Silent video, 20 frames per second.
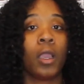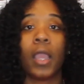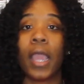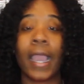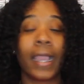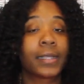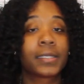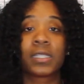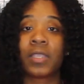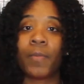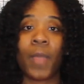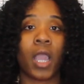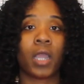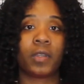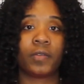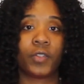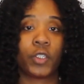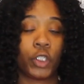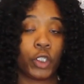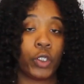X
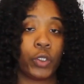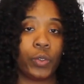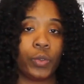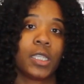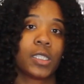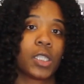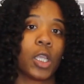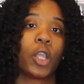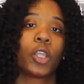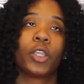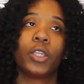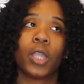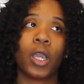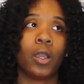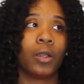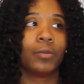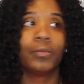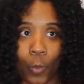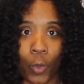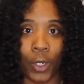amount of shoes. So, you
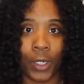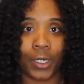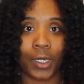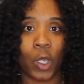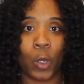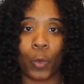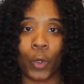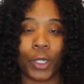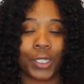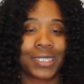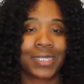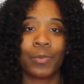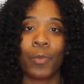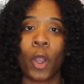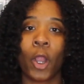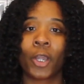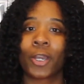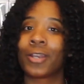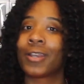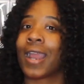know, work
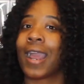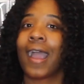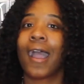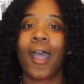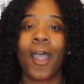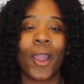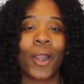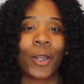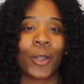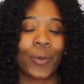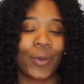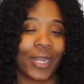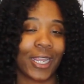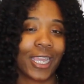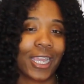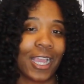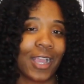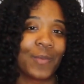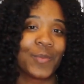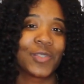smarter, not harder when
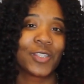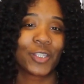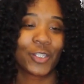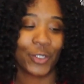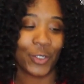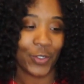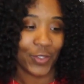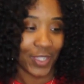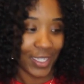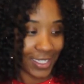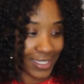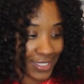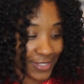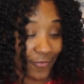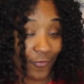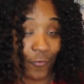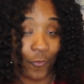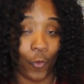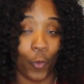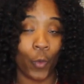it comes to
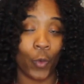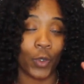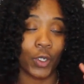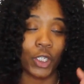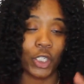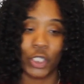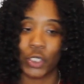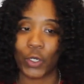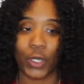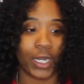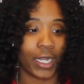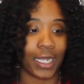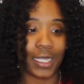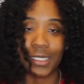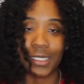this, for sure.